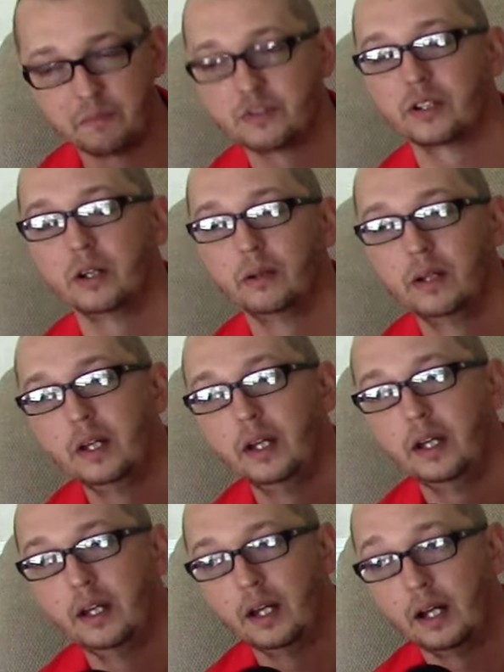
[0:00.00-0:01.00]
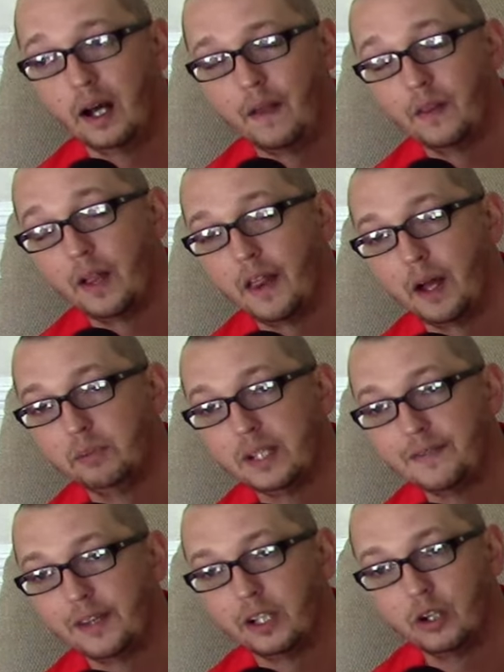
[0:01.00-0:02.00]
So I
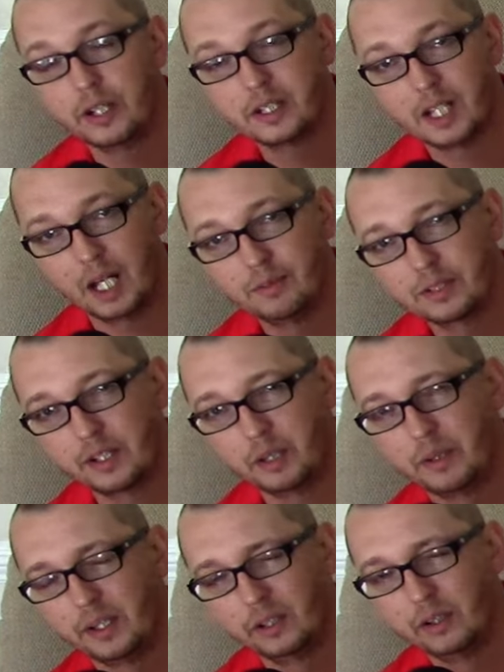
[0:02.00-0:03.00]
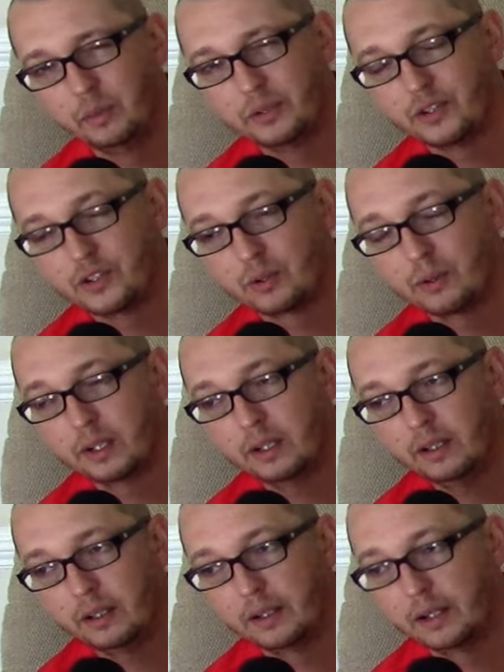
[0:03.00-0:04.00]
believe the loading times could have been a little bit
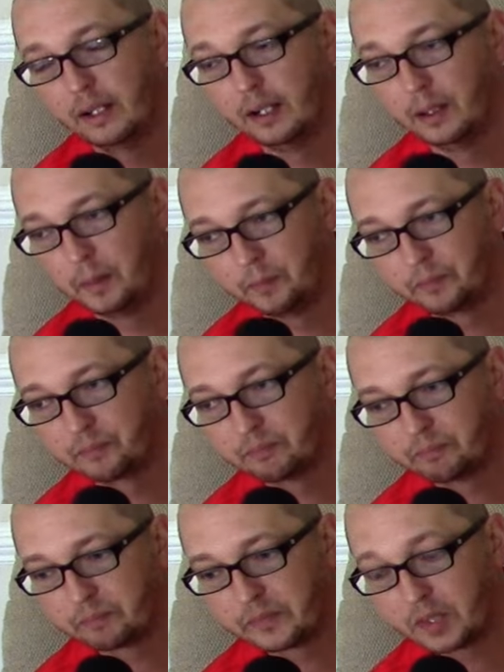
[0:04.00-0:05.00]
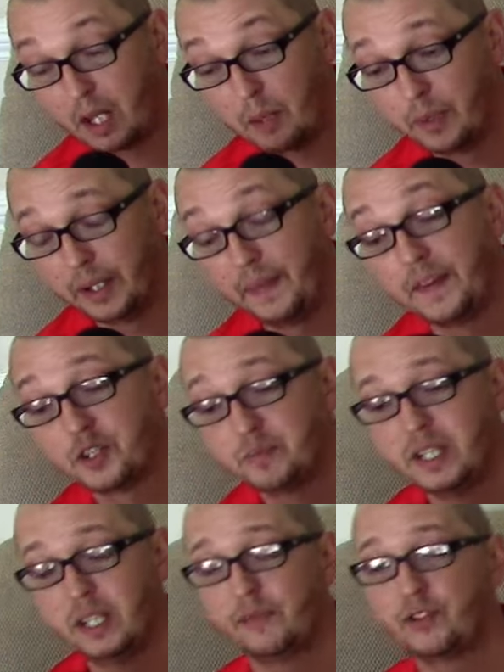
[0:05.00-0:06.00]
shorter. And then
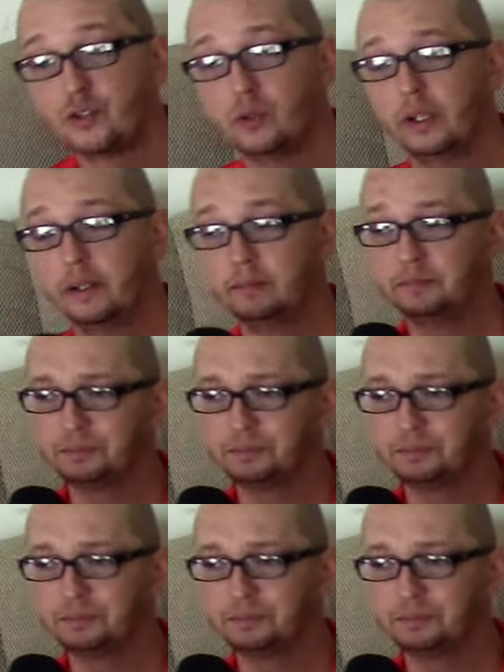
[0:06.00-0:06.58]
speaking of short,